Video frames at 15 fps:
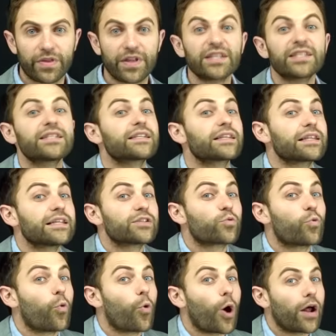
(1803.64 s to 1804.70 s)
this is at least
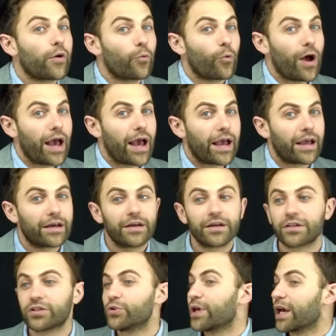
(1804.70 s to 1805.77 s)
one way
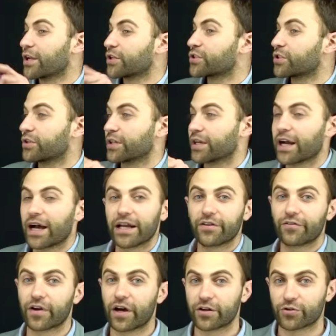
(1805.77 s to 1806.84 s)
to get a certain kind
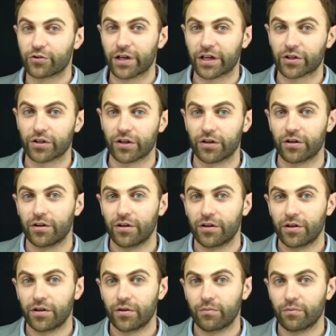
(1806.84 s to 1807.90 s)
of contradiction
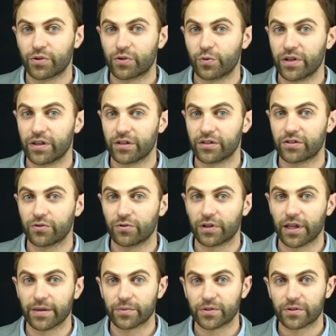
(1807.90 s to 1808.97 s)
between these two
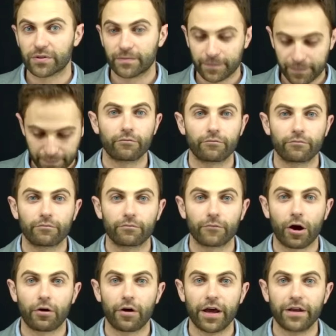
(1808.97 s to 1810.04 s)
claims.
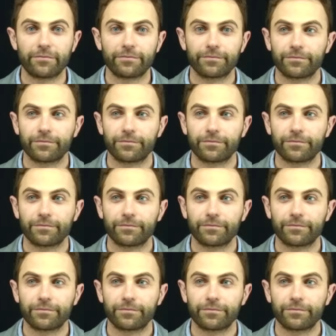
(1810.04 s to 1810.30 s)
All right,